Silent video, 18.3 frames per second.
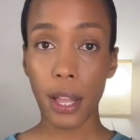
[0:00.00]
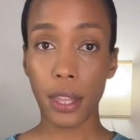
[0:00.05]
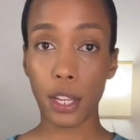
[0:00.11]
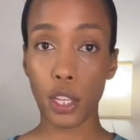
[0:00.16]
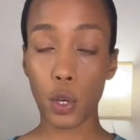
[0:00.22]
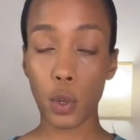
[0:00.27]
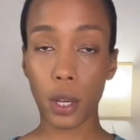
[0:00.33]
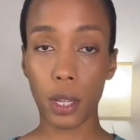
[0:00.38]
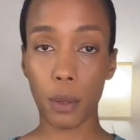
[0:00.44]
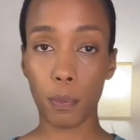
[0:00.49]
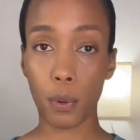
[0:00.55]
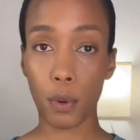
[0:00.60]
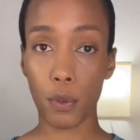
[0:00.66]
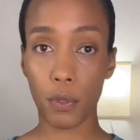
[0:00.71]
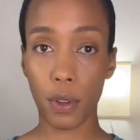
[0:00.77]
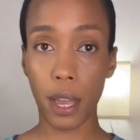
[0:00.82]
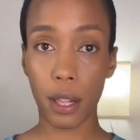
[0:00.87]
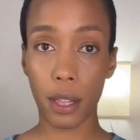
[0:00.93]
then you can
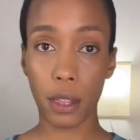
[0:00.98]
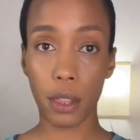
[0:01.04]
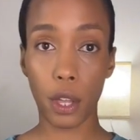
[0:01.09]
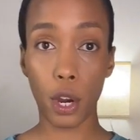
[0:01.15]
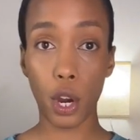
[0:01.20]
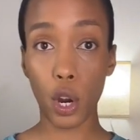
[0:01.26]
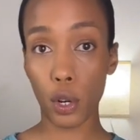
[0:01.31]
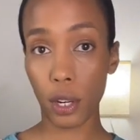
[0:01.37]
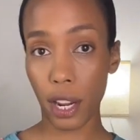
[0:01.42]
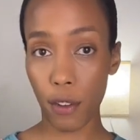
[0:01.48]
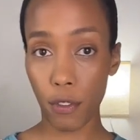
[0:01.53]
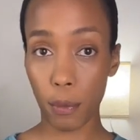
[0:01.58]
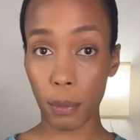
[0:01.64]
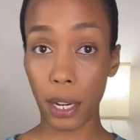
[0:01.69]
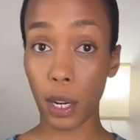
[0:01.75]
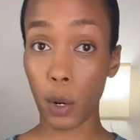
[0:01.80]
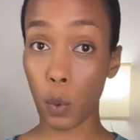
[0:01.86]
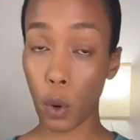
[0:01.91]
prevent the hernia
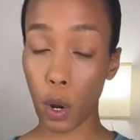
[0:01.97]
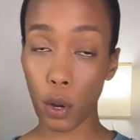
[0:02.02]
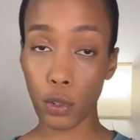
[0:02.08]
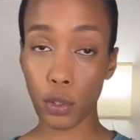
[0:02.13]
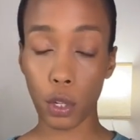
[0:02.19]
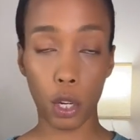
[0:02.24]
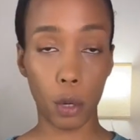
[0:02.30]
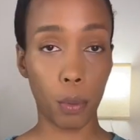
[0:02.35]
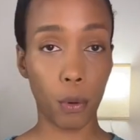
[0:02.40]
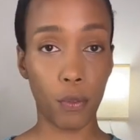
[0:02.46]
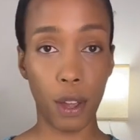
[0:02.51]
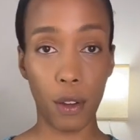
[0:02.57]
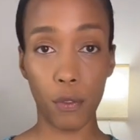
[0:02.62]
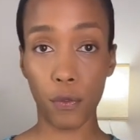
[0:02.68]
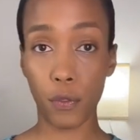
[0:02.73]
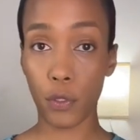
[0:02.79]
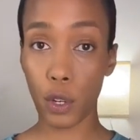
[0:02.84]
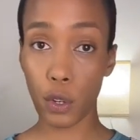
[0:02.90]
from getting worse, so you can
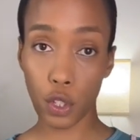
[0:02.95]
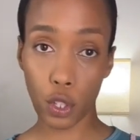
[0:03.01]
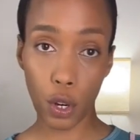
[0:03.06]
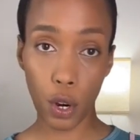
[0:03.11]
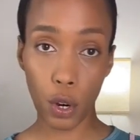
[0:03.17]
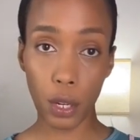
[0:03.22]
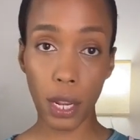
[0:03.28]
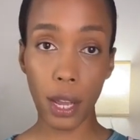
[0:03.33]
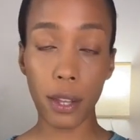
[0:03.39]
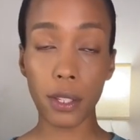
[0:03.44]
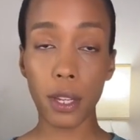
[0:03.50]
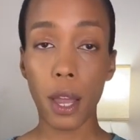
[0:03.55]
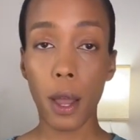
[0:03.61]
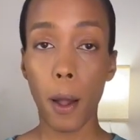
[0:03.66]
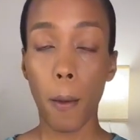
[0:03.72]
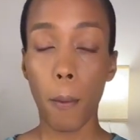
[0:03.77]
prevent future hernias.